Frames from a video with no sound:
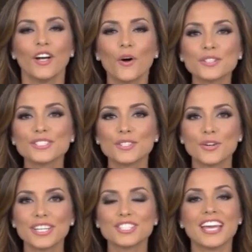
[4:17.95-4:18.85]
cold
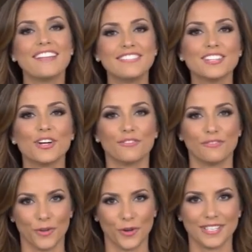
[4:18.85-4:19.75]
storage, heavy load
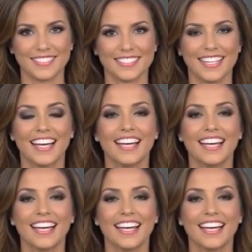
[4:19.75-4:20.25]
floors.